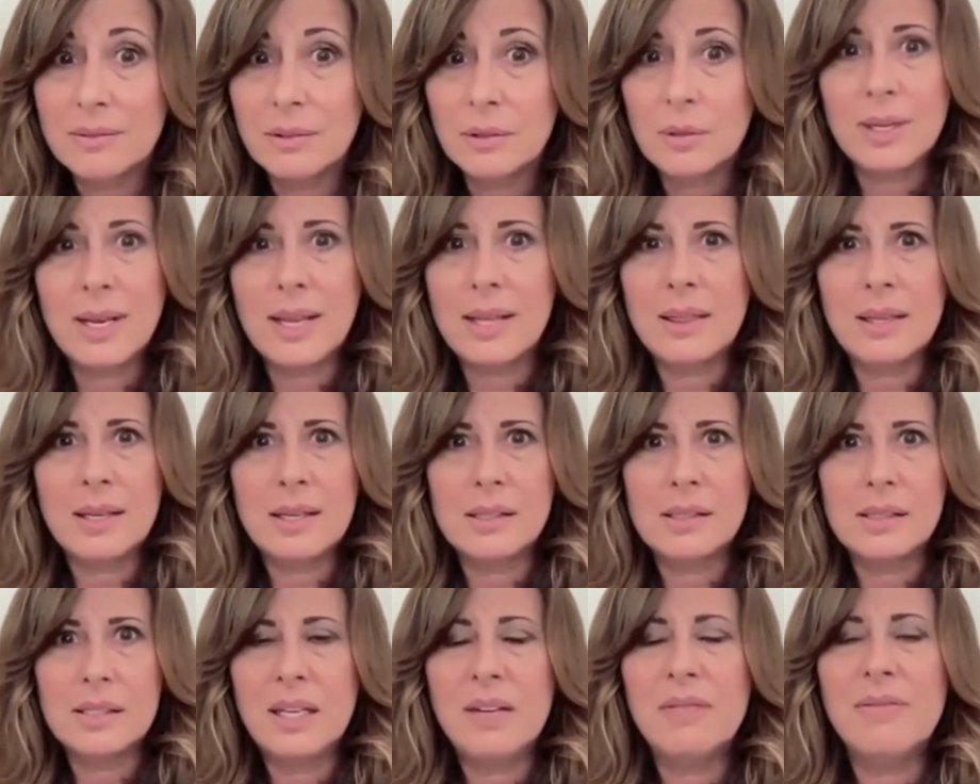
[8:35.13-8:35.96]
or get
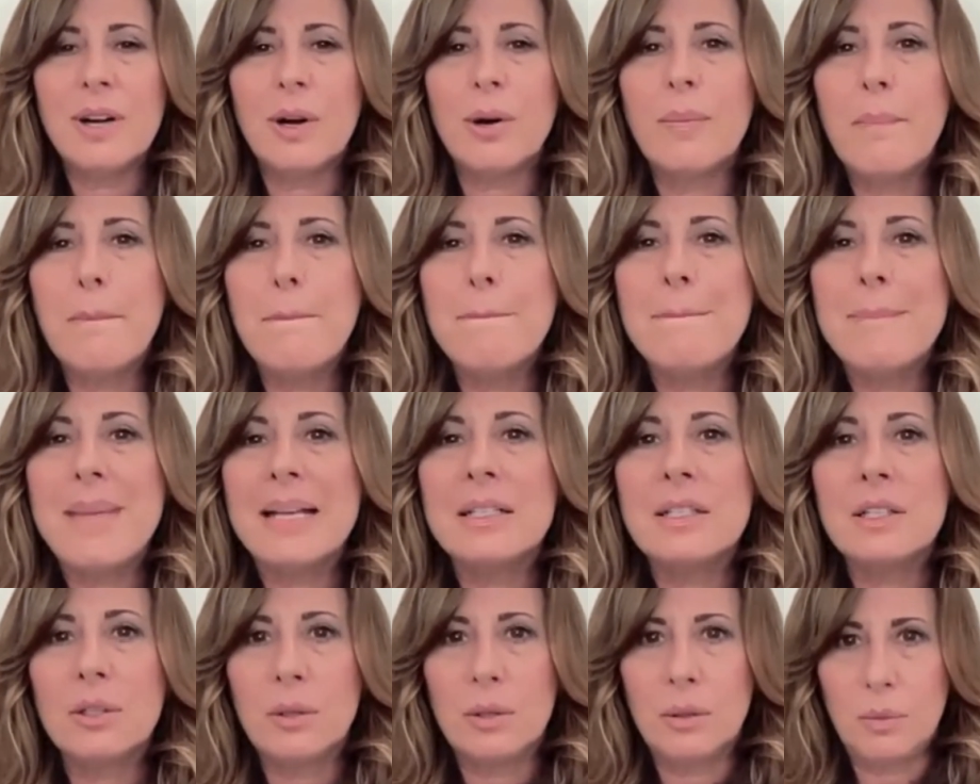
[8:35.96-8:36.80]
this, even our
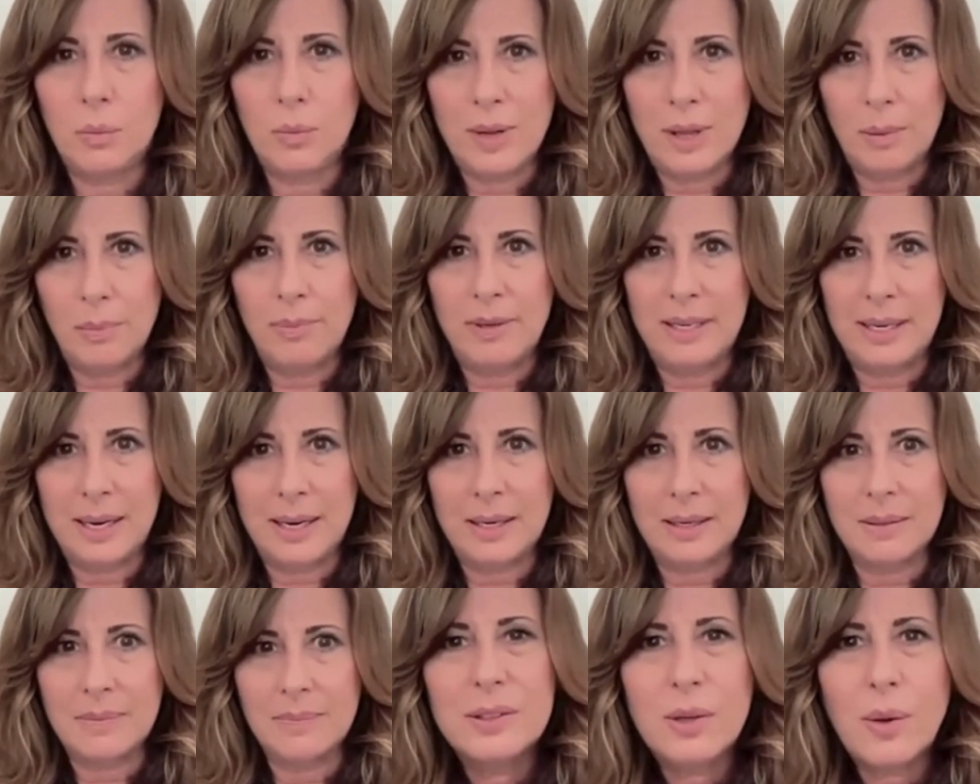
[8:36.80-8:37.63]
mental
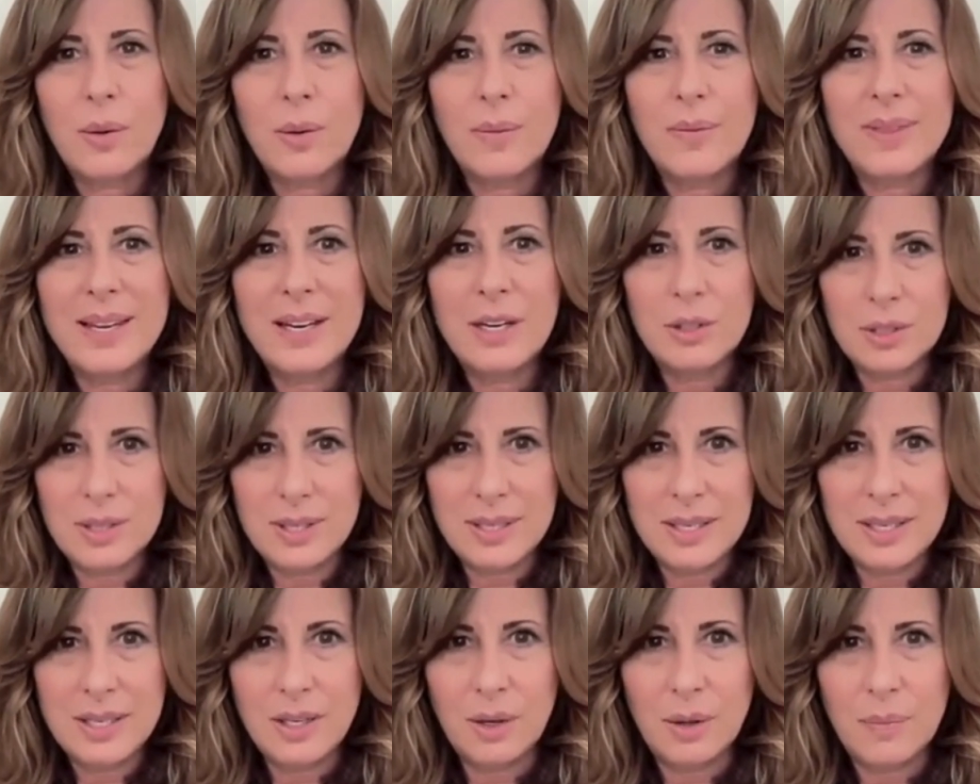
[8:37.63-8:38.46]
well-being. So here's
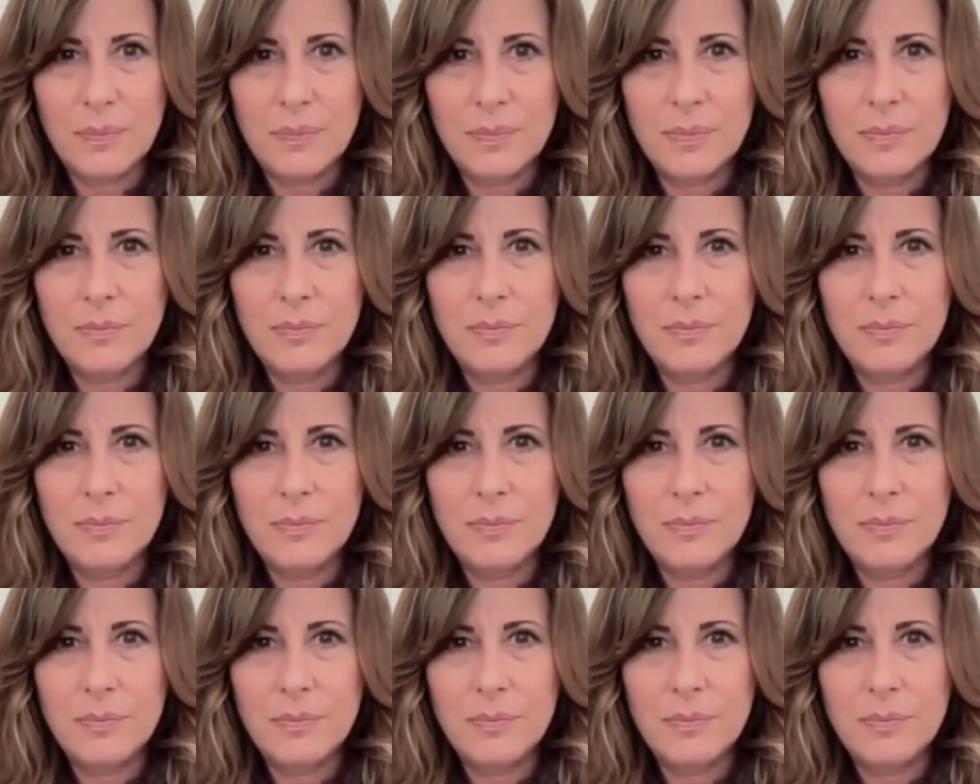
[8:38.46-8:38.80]
the deal.